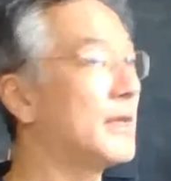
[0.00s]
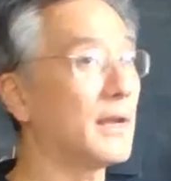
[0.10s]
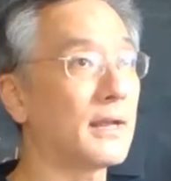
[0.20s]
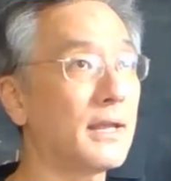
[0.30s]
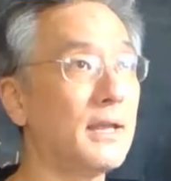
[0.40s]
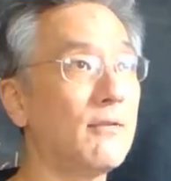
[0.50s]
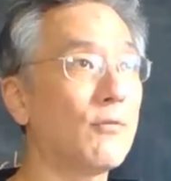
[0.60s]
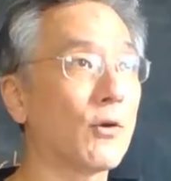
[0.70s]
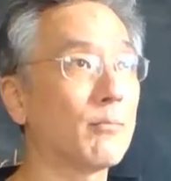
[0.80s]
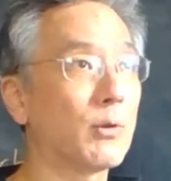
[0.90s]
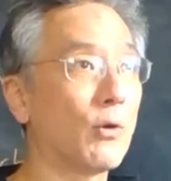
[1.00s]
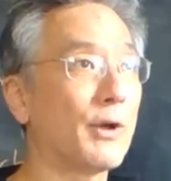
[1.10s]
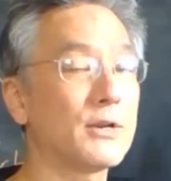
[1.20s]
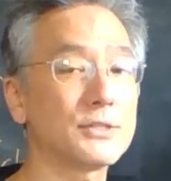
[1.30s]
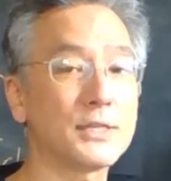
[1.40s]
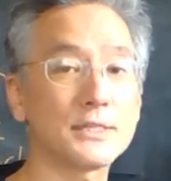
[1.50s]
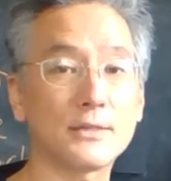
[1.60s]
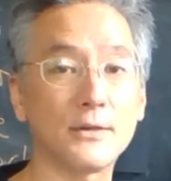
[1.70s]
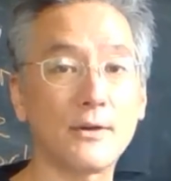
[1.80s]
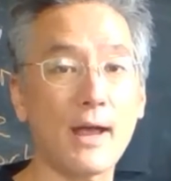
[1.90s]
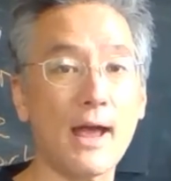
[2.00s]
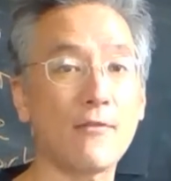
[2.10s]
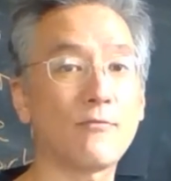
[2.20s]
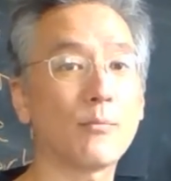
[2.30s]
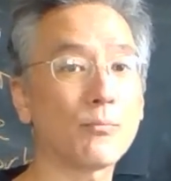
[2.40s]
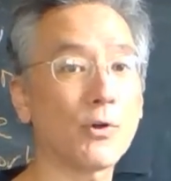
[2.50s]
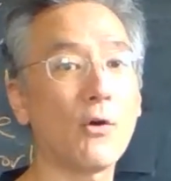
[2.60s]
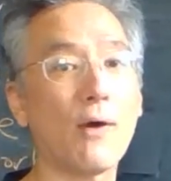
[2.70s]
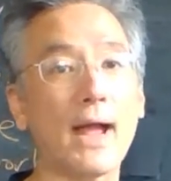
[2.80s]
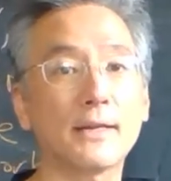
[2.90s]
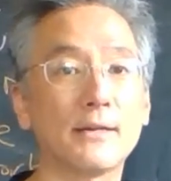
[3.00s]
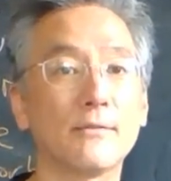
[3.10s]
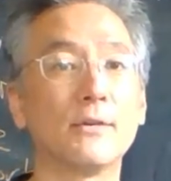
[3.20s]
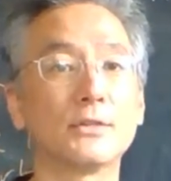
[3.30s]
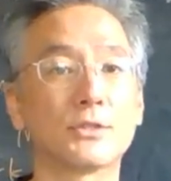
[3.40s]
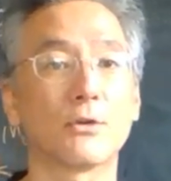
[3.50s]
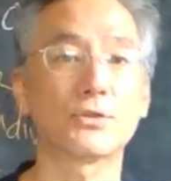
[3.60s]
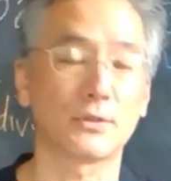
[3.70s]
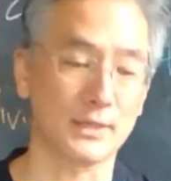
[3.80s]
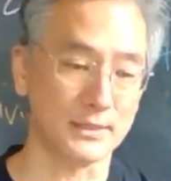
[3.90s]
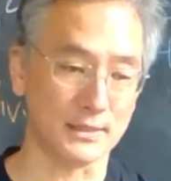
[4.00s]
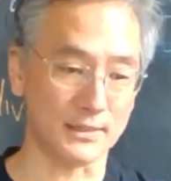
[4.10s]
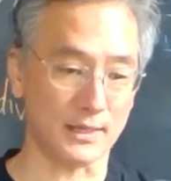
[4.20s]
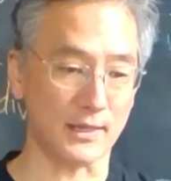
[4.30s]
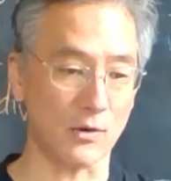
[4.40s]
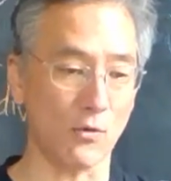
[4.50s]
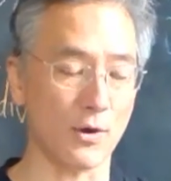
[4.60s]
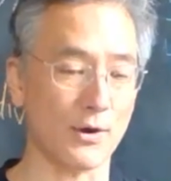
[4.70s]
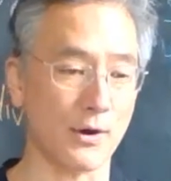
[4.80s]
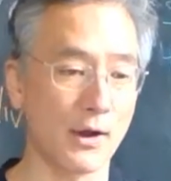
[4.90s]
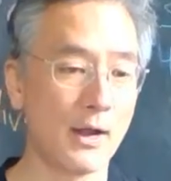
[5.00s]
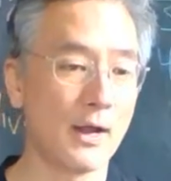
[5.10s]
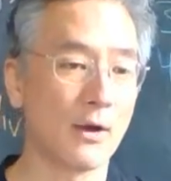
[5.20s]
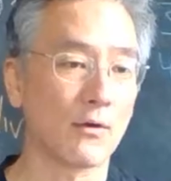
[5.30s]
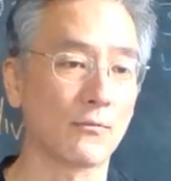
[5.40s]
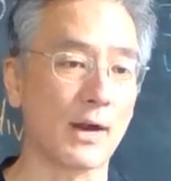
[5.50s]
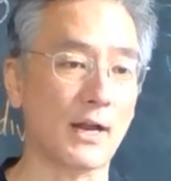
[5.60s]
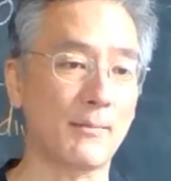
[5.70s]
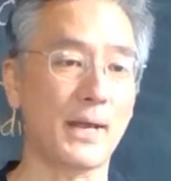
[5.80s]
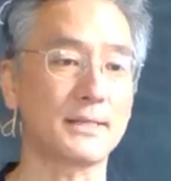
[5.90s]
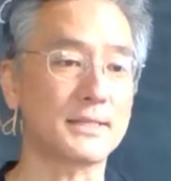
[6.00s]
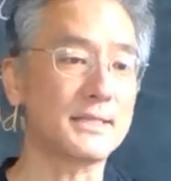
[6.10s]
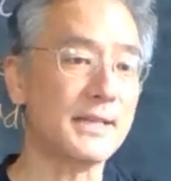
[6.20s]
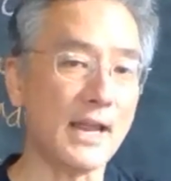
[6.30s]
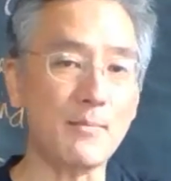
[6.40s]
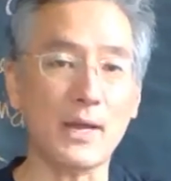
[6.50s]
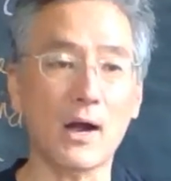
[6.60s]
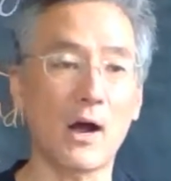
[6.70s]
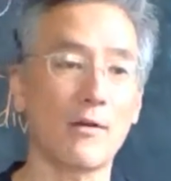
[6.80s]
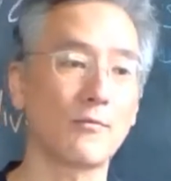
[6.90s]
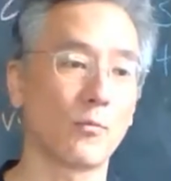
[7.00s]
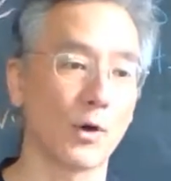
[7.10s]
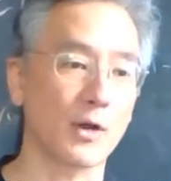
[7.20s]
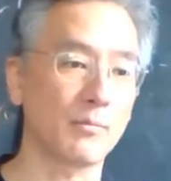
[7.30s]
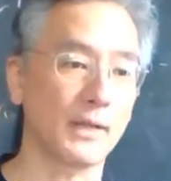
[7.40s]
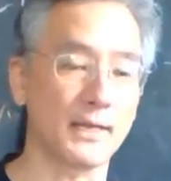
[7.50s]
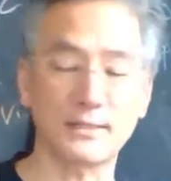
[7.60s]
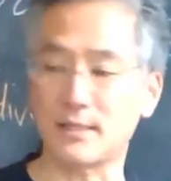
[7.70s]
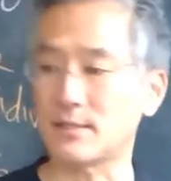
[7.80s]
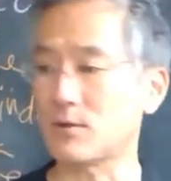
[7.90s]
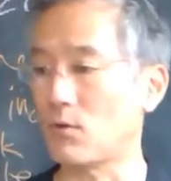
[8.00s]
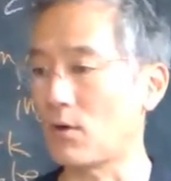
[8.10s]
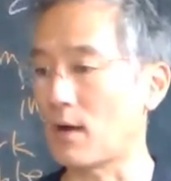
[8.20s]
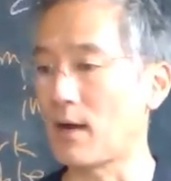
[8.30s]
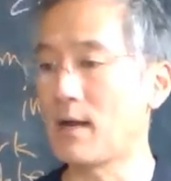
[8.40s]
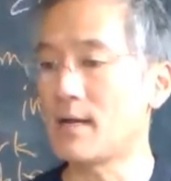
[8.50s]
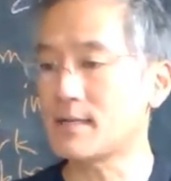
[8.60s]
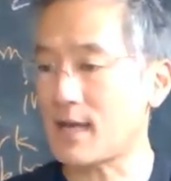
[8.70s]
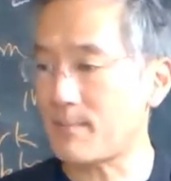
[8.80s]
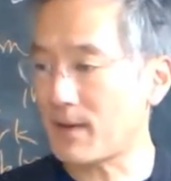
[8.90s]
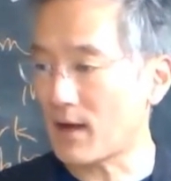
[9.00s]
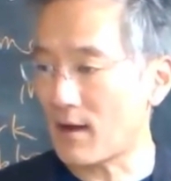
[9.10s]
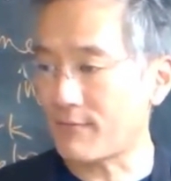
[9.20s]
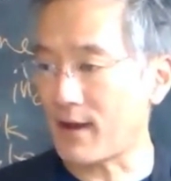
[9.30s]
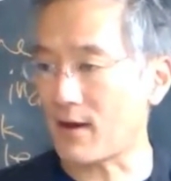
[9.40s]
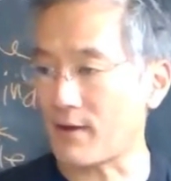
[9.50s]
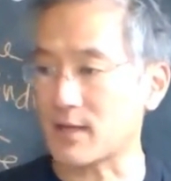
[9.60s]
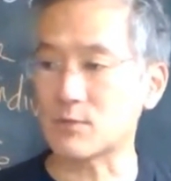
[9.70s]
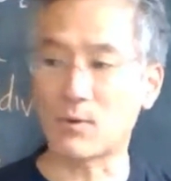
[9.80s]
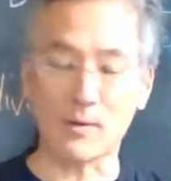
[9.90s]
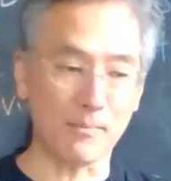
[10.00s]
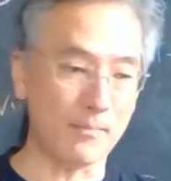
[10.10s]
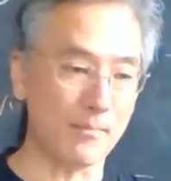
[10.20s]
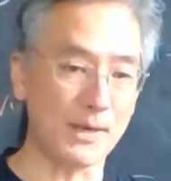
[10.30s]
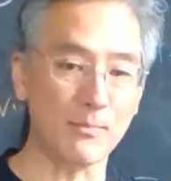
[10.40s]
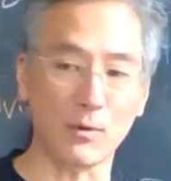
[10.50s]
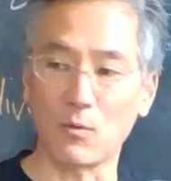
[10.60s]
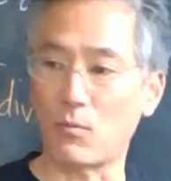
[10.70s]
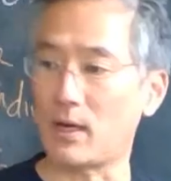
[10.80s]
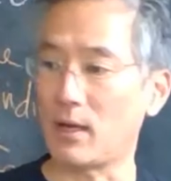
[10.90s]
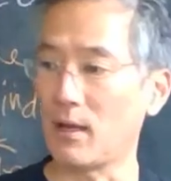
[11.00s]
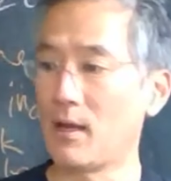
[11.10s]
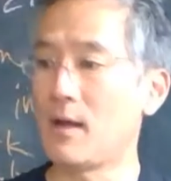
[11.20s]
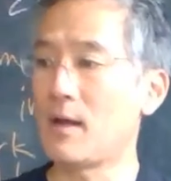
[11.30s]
the key for employers is to have proactive social distancing. The order recommends taping off workplaces or taping off areas where people will